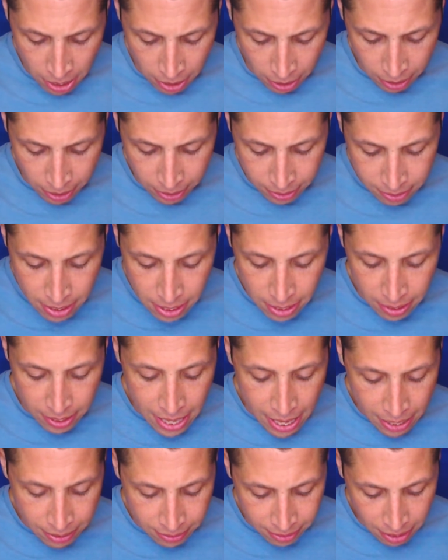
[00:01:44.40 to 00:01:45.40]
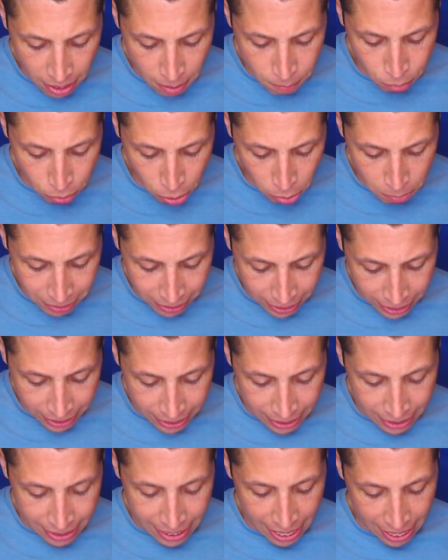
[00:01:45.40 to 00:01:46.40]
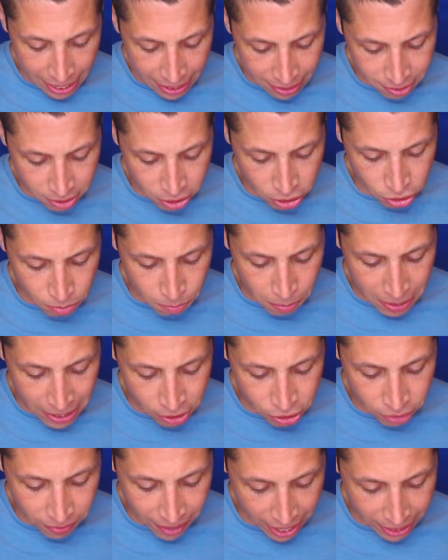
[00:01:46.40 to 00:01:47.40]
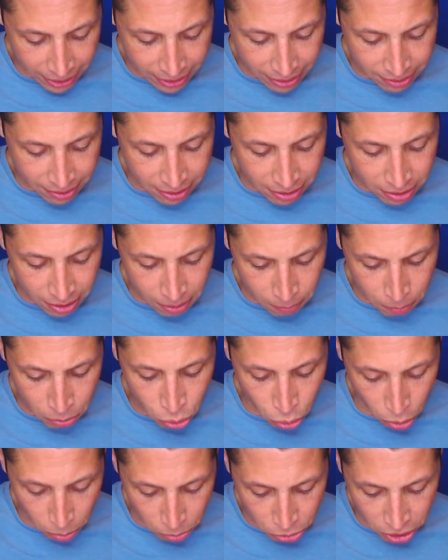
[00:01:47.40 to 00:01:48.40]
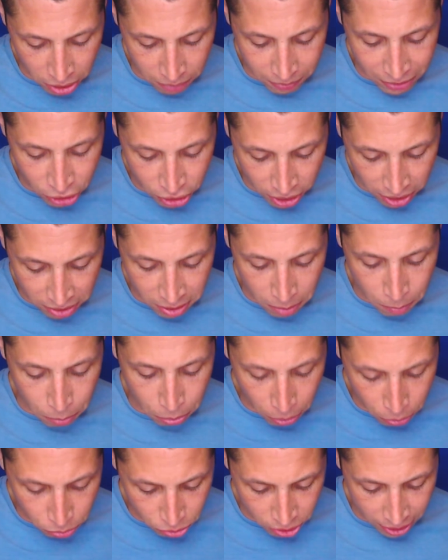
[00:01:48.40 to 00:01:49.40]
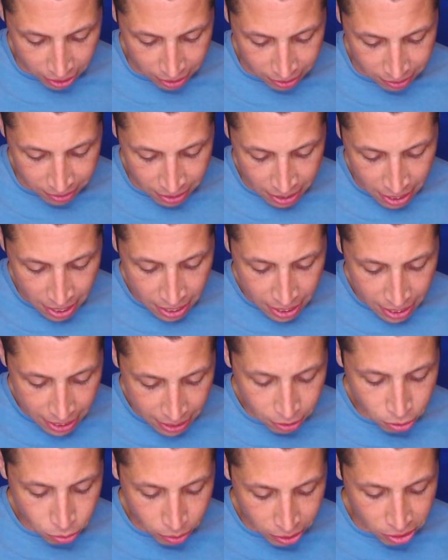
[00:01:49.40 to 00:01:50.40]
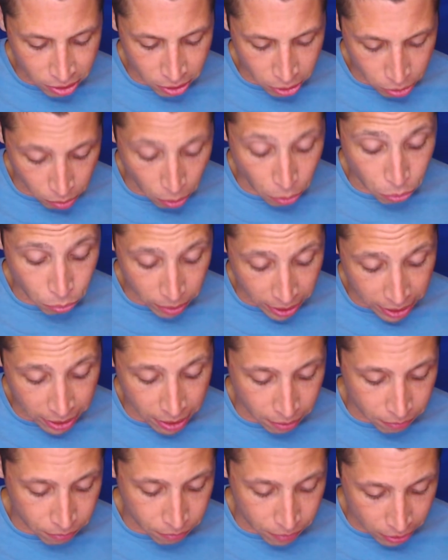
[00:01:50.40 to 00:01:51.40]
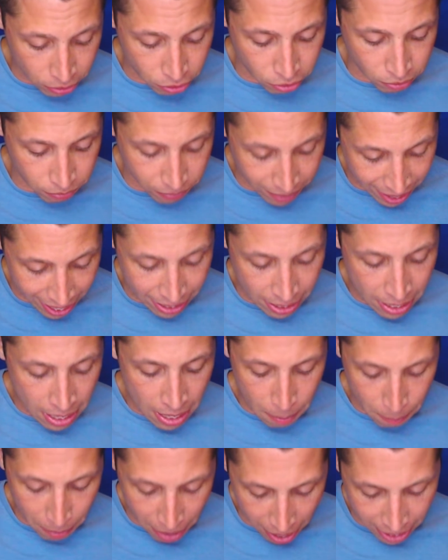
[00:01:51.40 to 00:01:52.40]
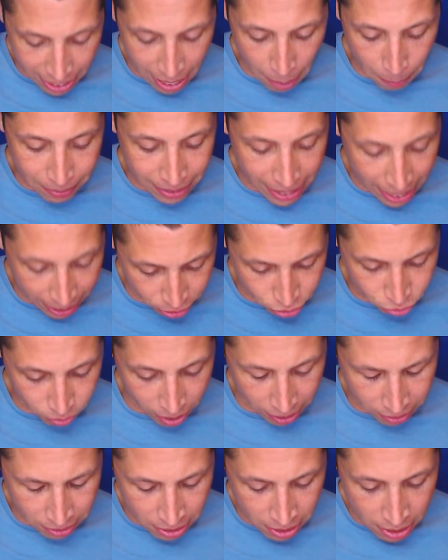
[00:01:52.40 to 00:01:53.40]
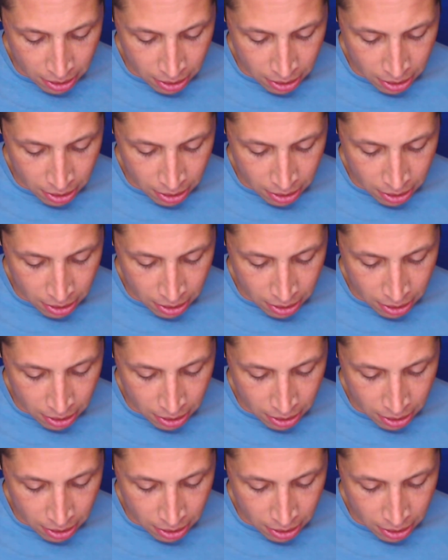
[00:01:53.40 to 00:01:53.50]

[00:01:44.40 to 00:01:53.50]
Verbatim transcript: Uh, D, the enzyme bromelain enhanced P. javanicus's absorption of ingested proteins, increasing the growth rate of fish-fed pineapple extract.